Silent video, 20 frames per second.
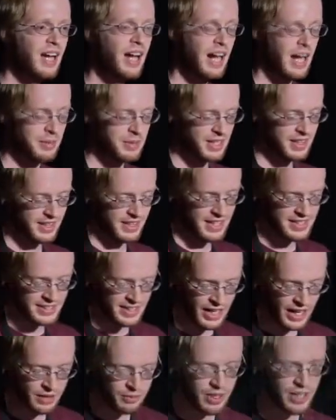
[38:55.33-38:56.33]
I mean, that's
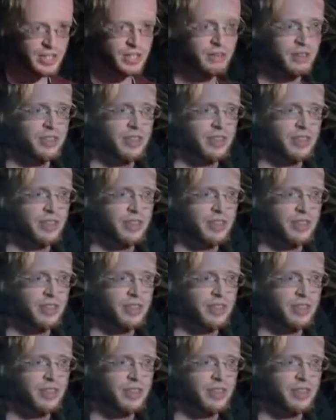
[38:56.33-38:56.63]
kind of what I do with